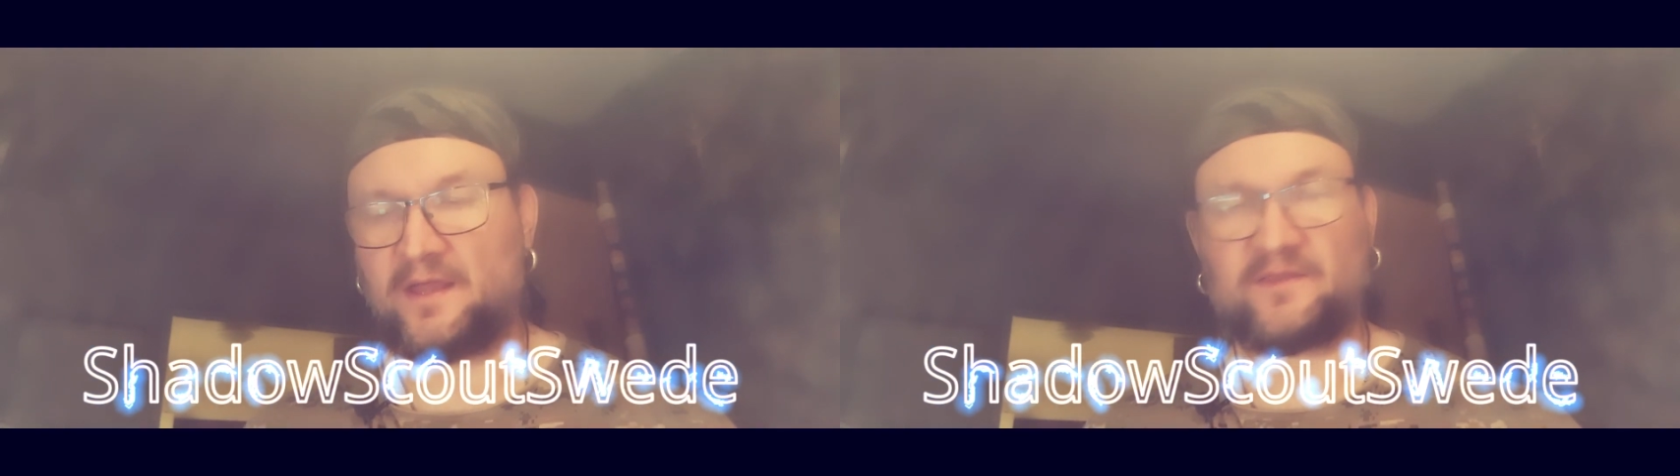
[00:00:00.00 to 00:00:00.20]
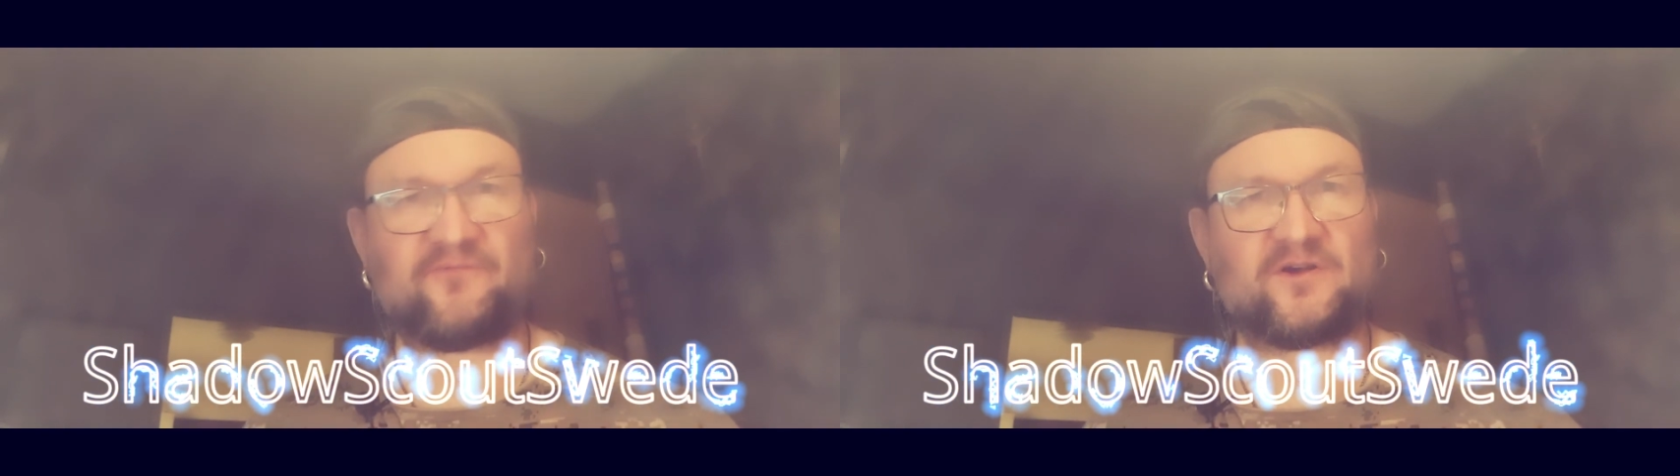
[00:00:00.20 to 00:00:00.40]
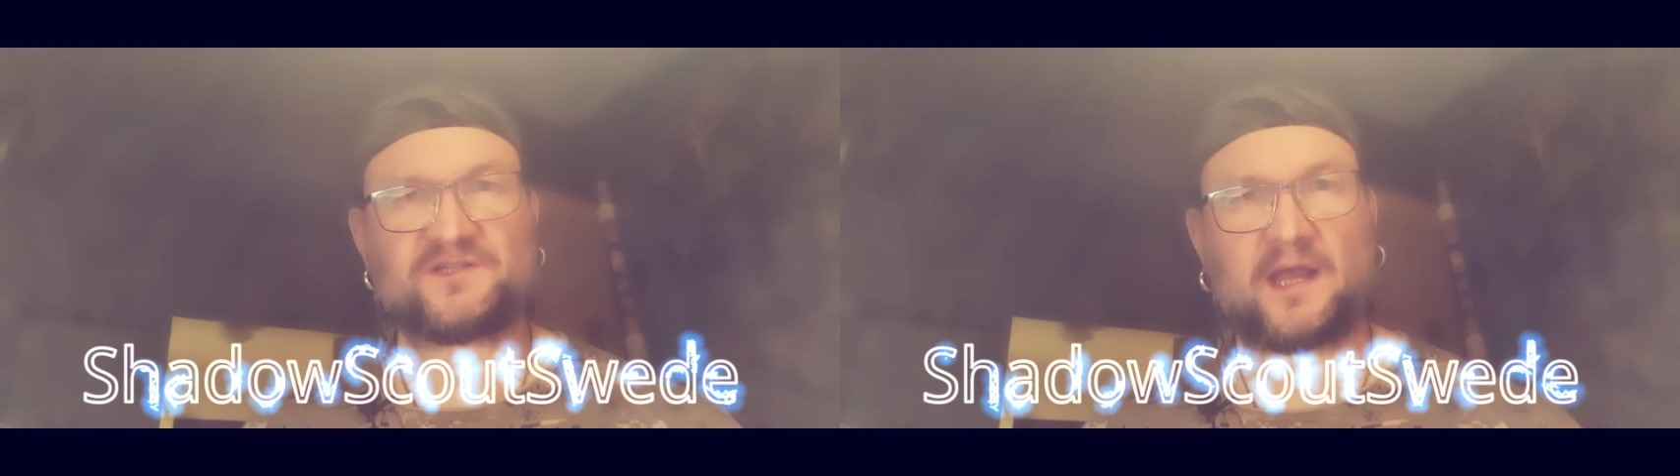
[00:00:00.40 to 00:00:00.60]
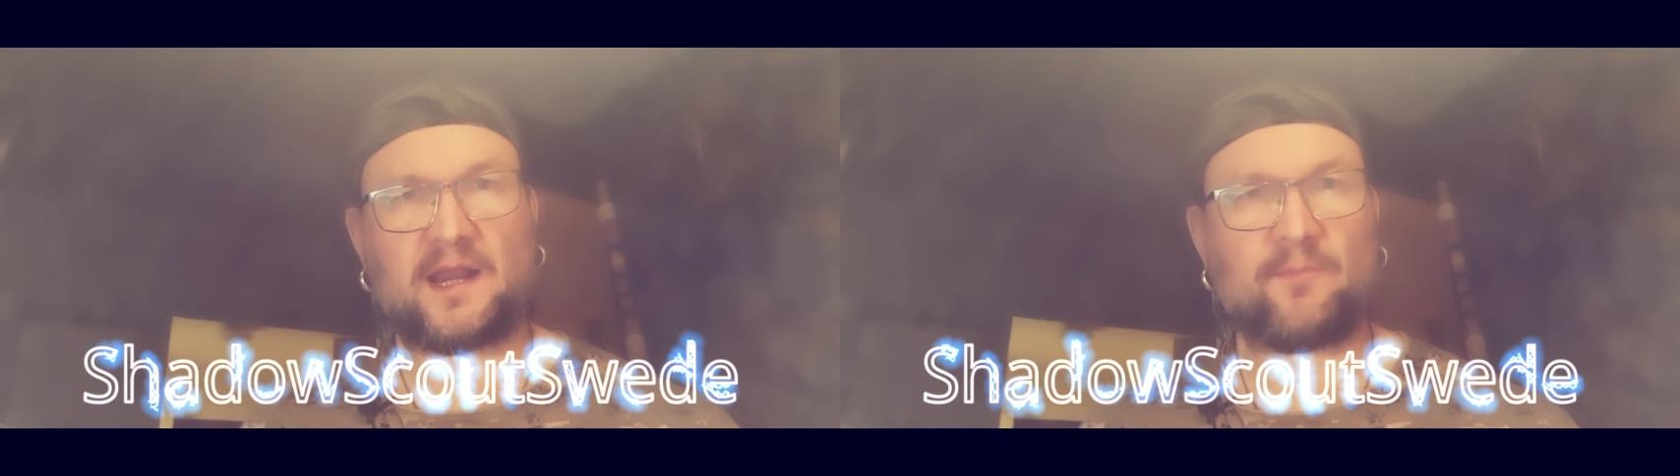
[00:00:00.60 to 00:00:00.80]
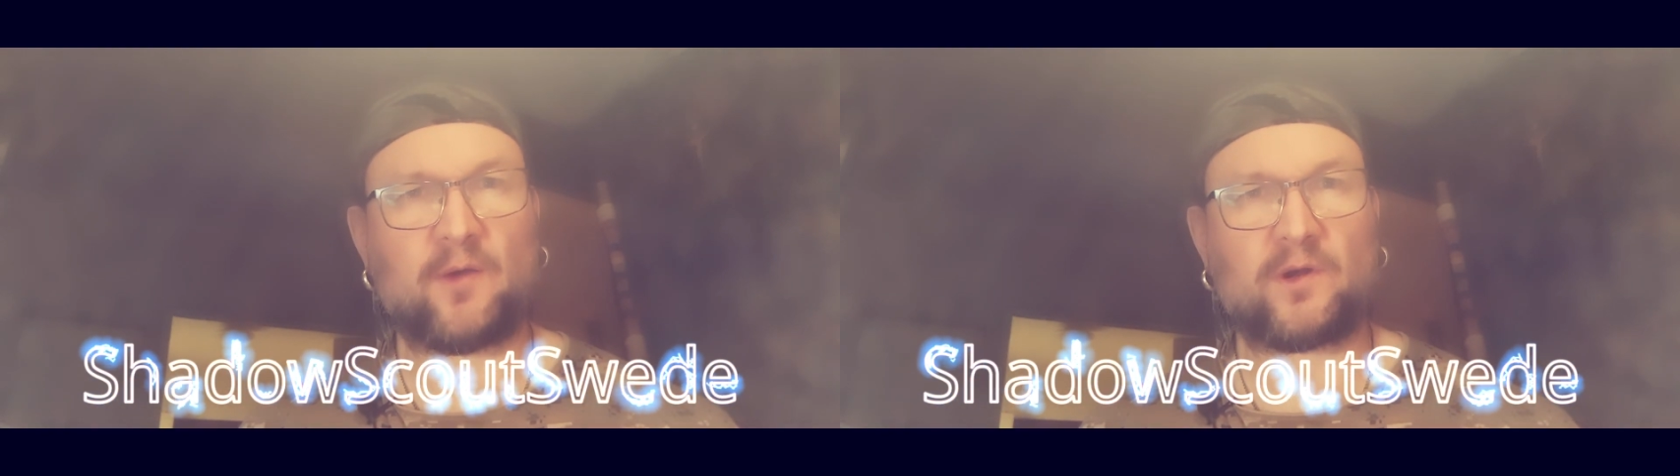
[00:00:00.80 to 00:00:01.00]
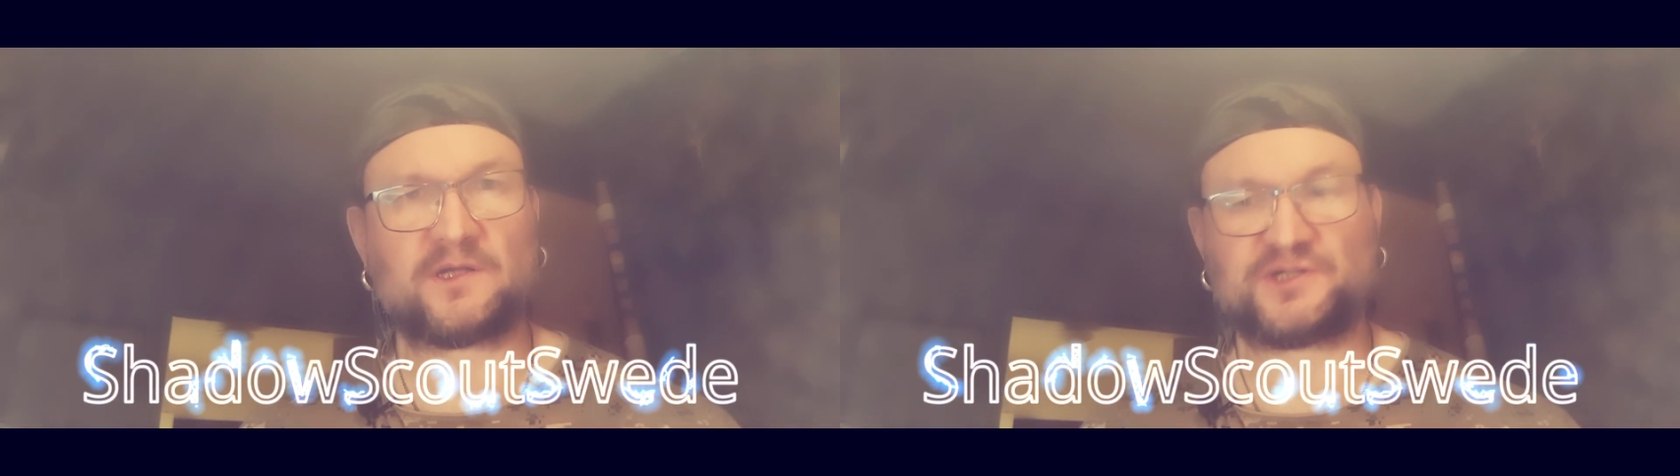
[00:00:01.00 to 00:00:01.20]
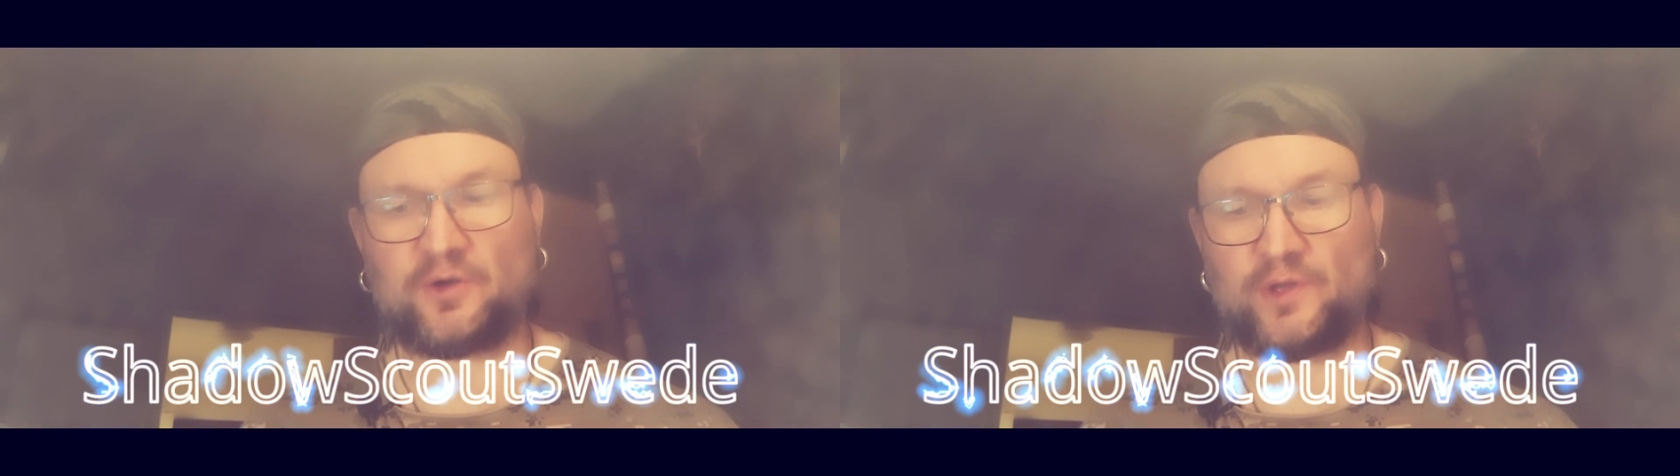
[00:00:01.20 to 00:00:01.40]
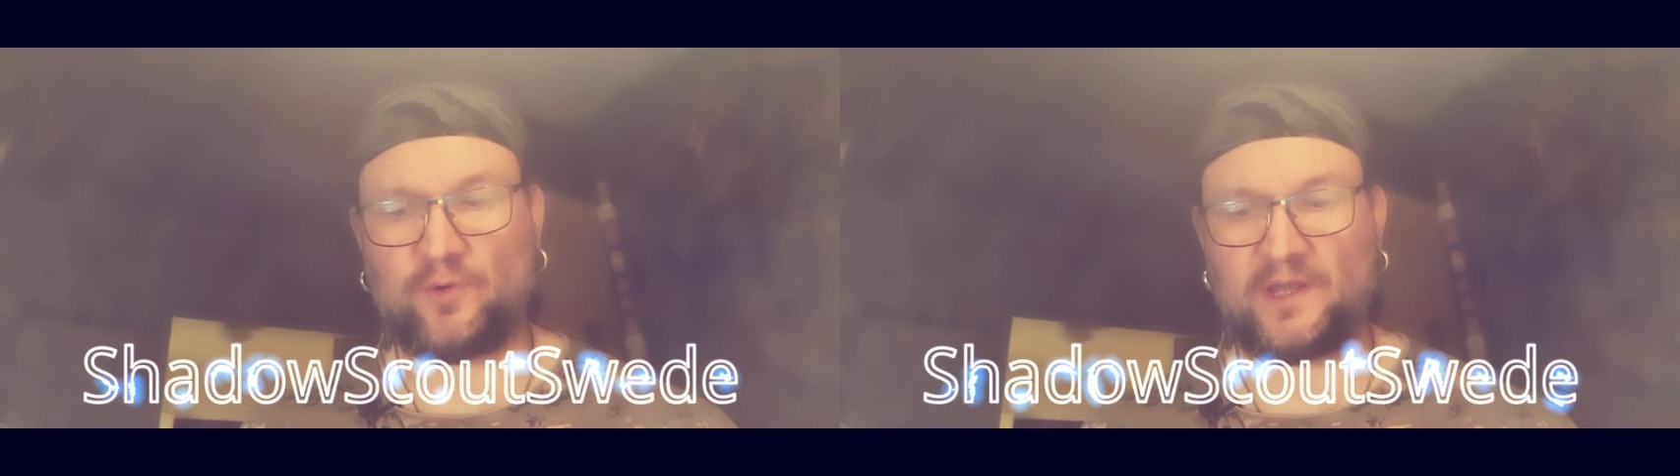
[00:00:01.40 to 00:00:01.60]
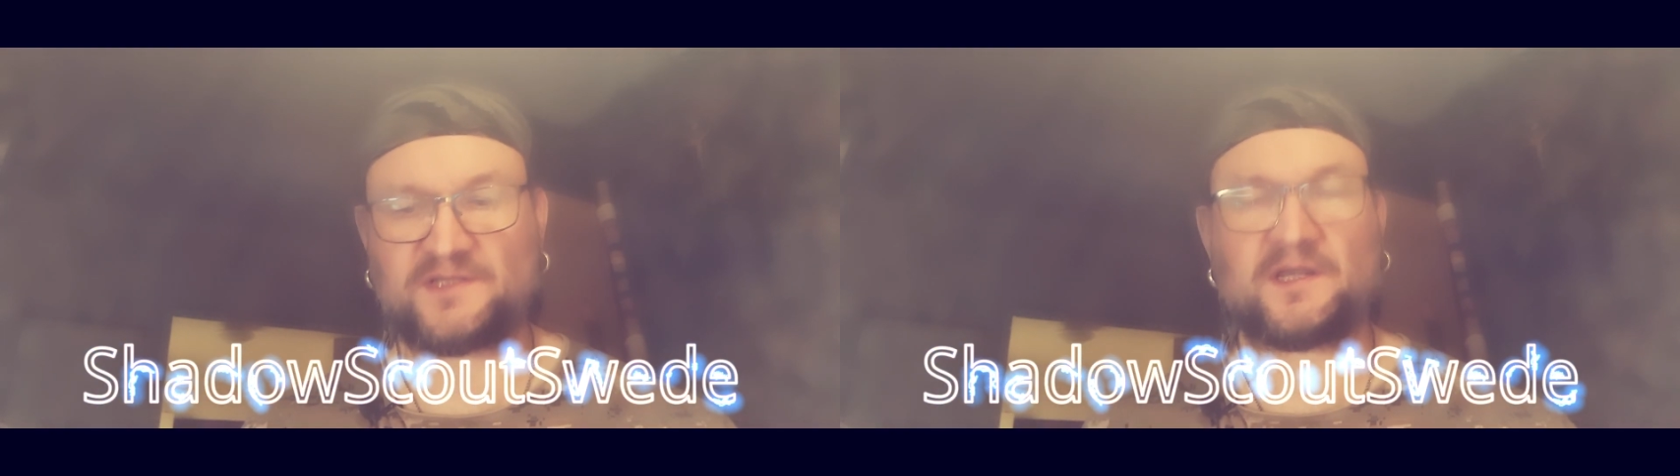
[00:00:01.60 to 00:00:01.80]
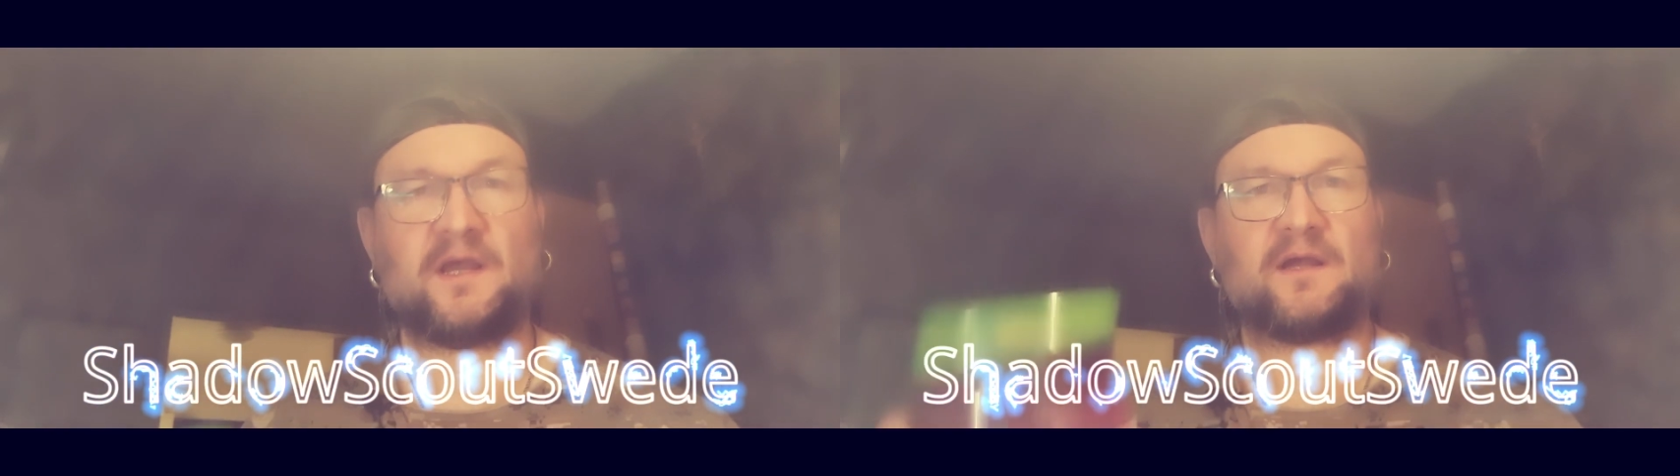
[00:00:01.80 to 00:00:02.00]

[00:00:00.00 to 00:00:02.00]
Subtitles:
The first item I want to show you is